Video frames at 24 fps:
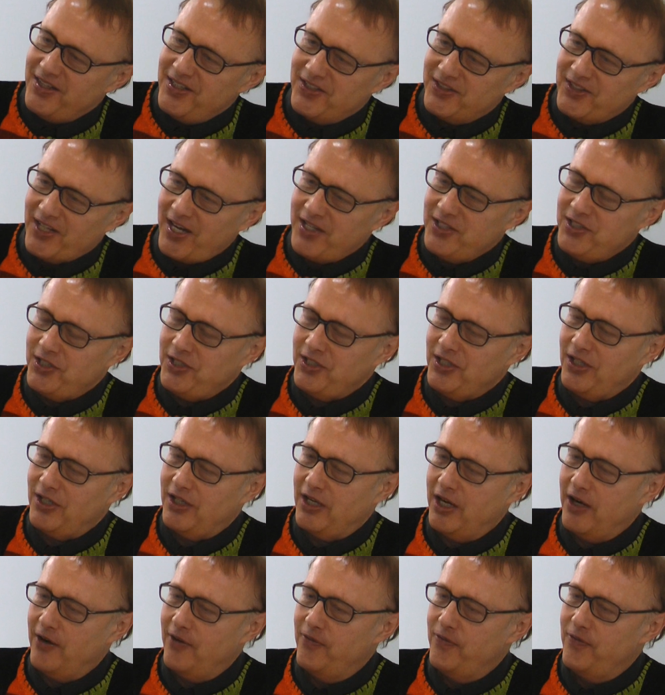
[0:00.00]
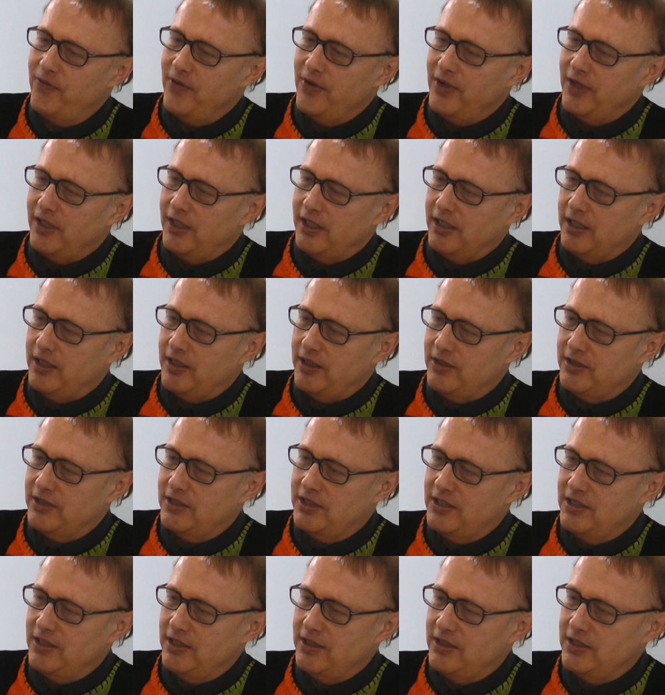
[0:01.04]
This idea of
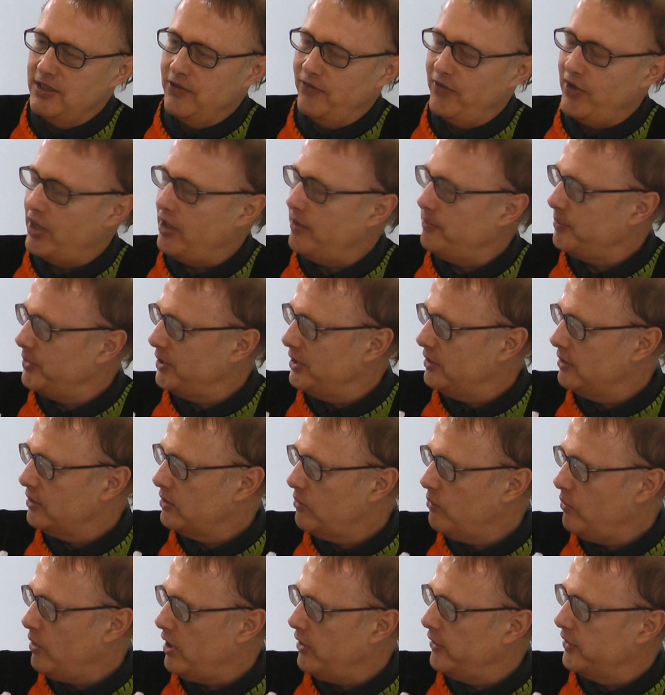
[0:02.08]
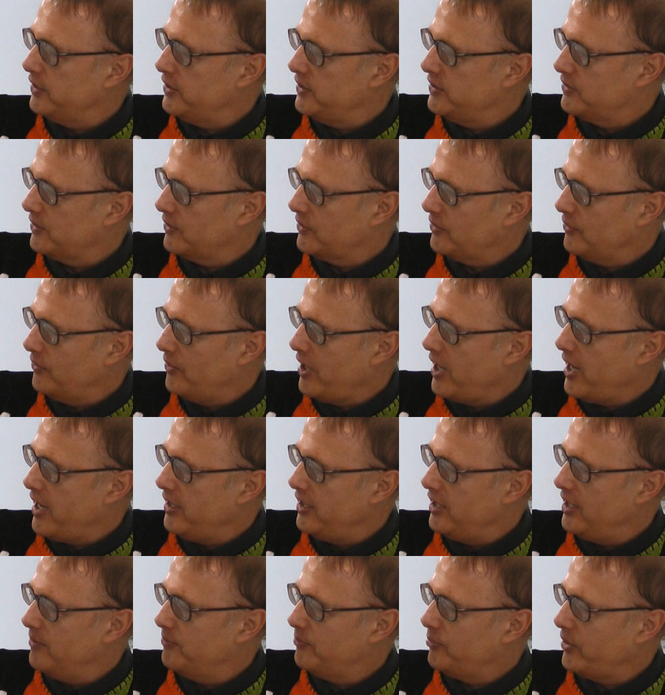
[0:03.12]
developing qualities of thought
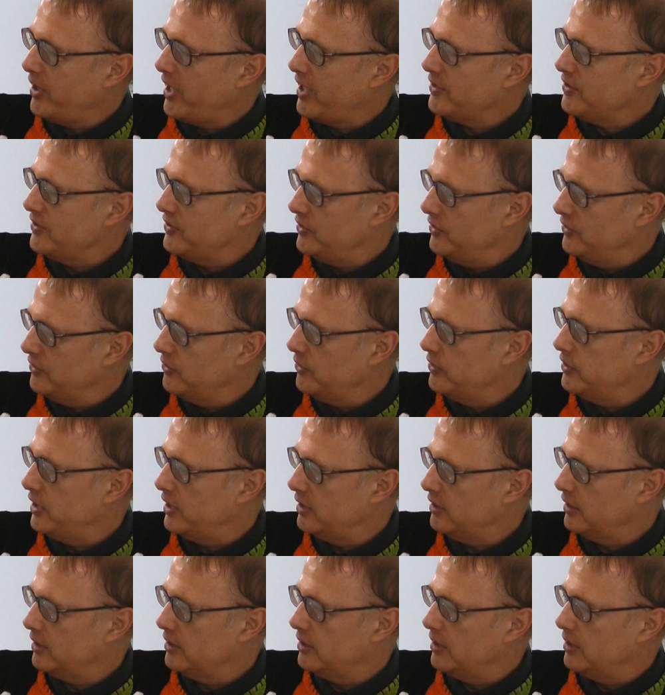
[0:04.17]
and practicing your daily